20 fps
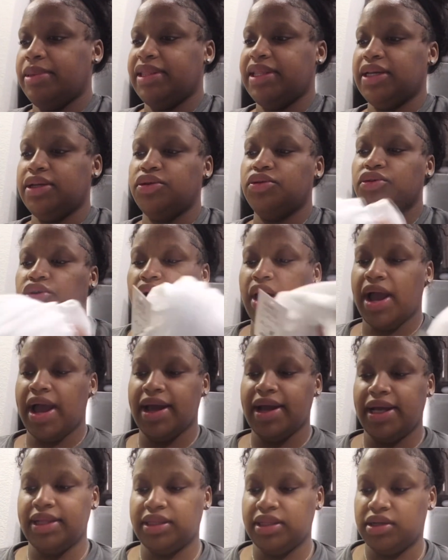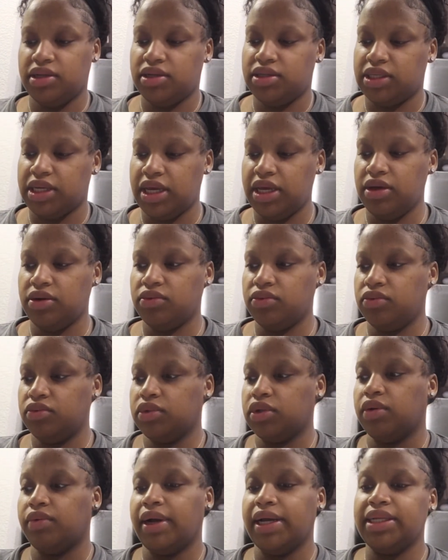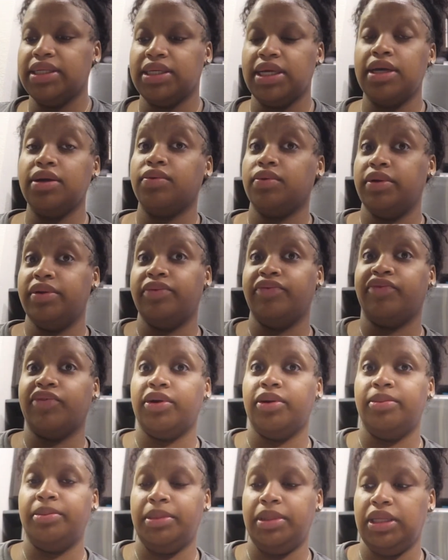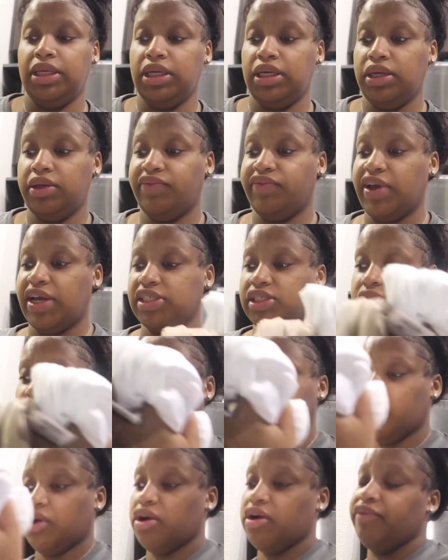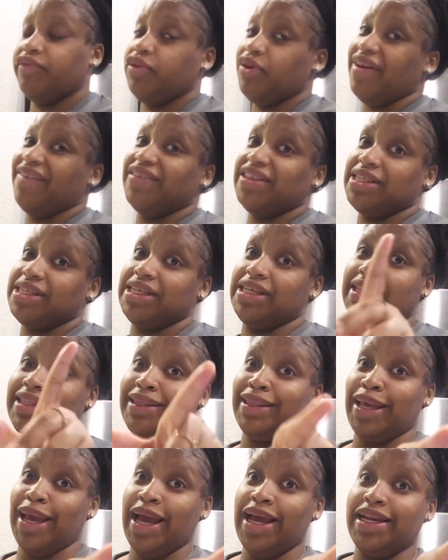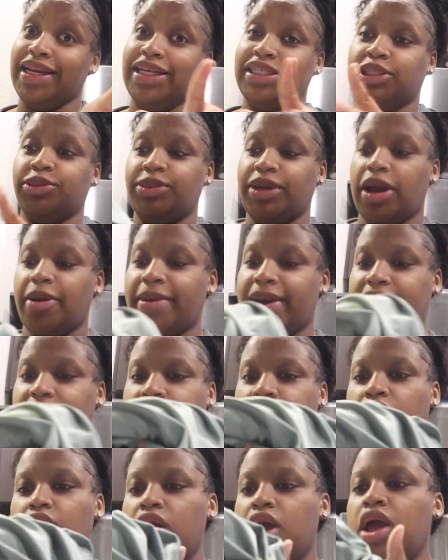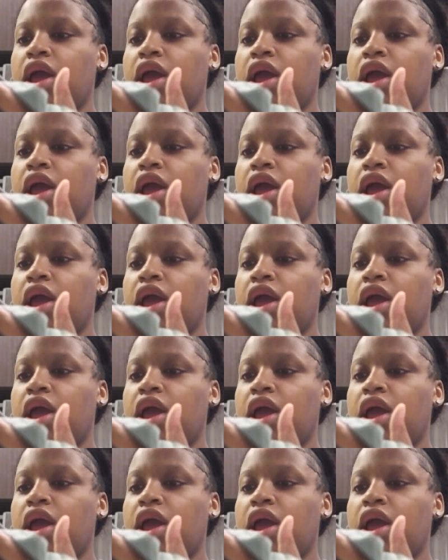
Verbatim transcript: and then you know I got the tank, the white tank one from the Fashion Nova haul. If you haven't seen that, that should be out by now.